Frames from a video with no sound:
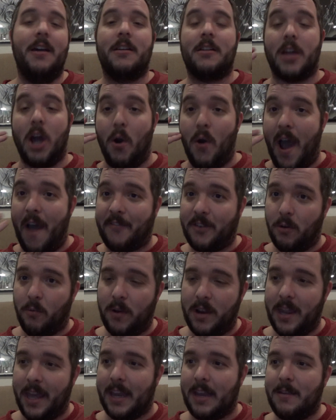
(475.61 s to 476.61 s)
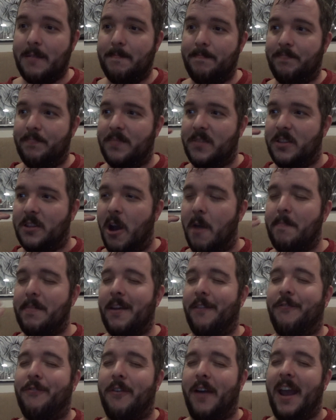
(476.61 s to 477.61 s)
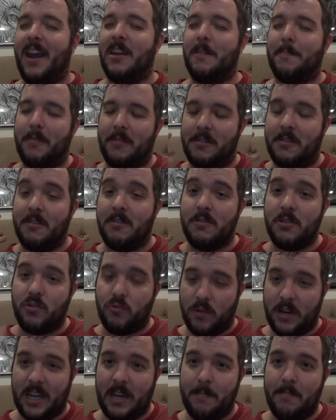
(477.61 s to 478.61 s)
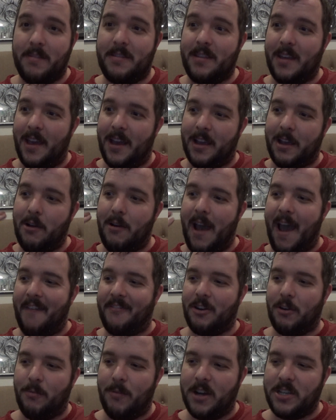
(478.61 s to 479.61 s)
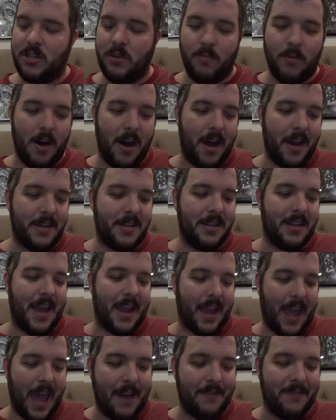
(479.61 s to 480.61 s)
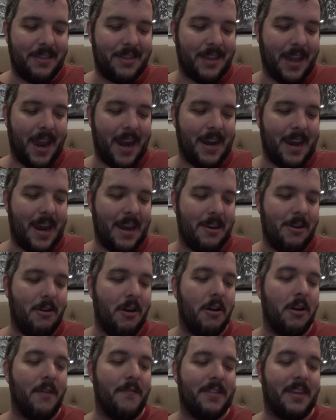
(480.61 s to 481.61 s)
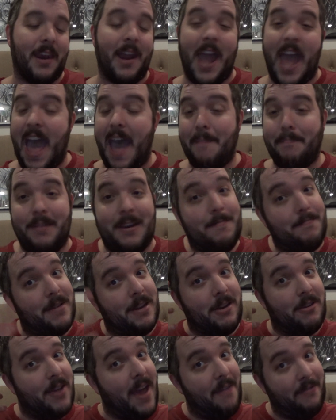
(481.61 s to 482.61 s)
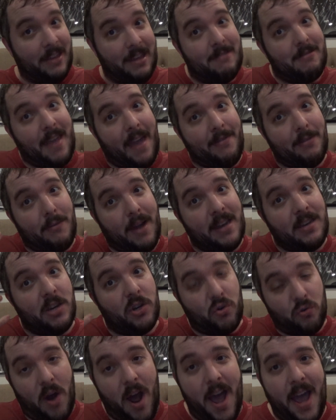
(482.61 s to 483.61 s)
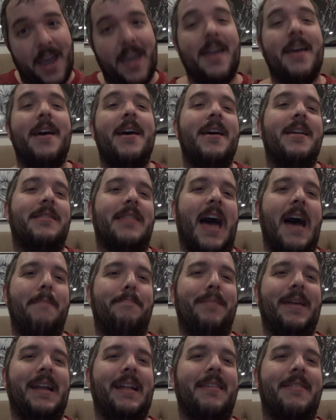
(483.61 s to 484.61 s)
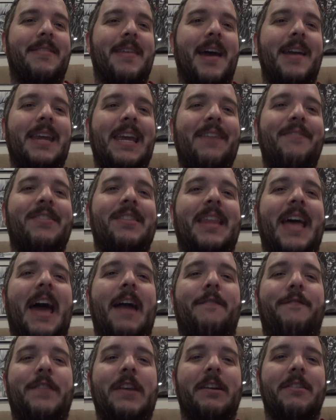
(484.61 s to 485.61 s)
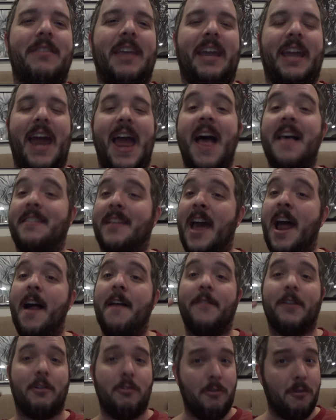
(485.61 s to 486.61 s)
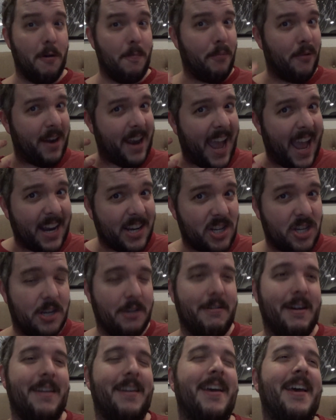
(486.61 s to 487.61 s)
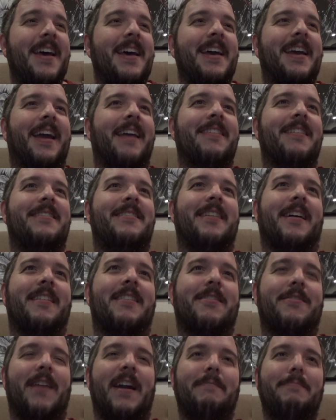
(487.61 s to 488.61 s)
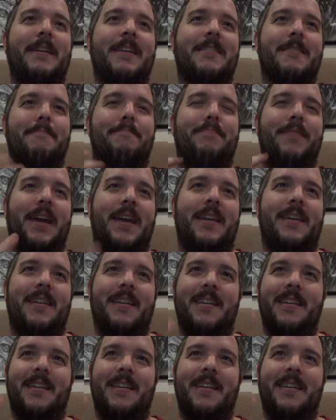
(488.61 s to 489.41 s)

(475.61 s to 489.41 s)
go after like don't be afraid to pursue your dreams, uh, go after what you want, that of a thing. And you don't know if it's going to happen, but you have at least have the right to try. That being said, even that feels like it has kind of a corporate edge to it because it does strike me as a bit